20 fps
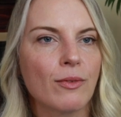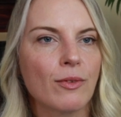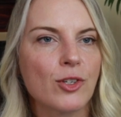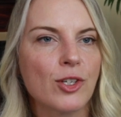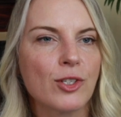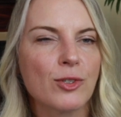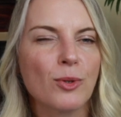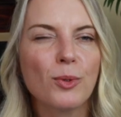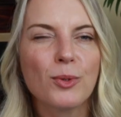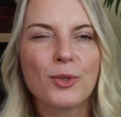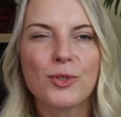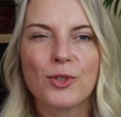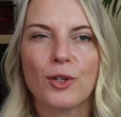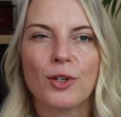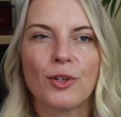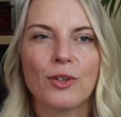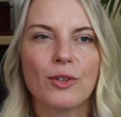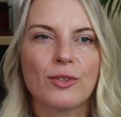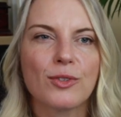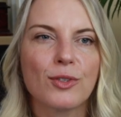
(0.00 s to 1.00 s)
she's
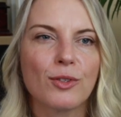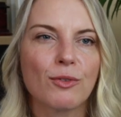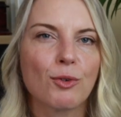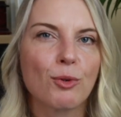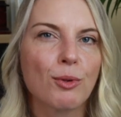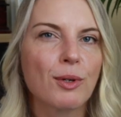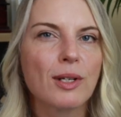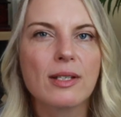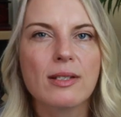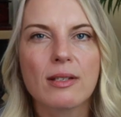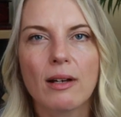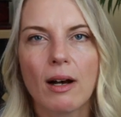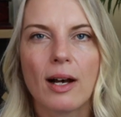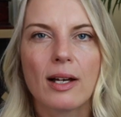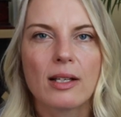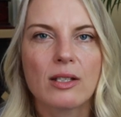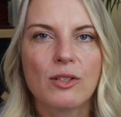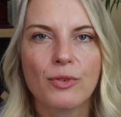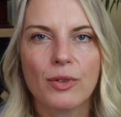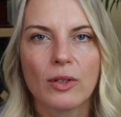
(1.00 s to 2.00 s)
also sort of
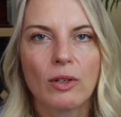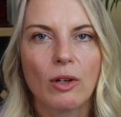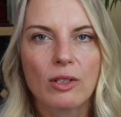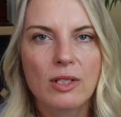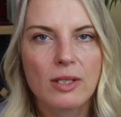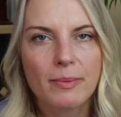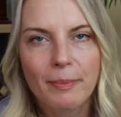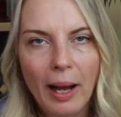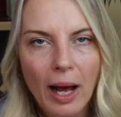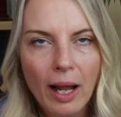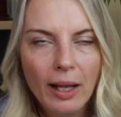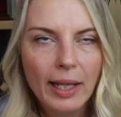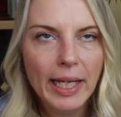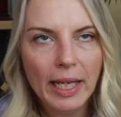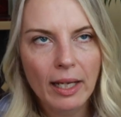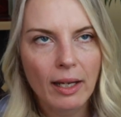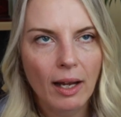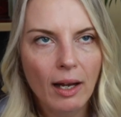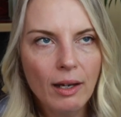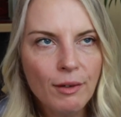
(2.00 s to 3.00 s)
criticised for not smiling
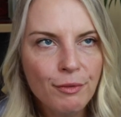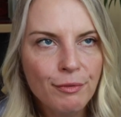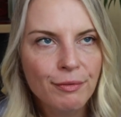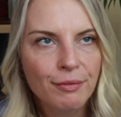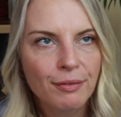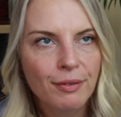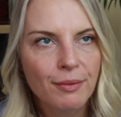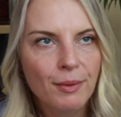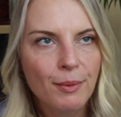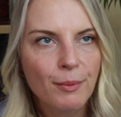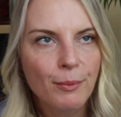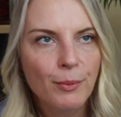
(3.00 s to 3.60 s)
enough,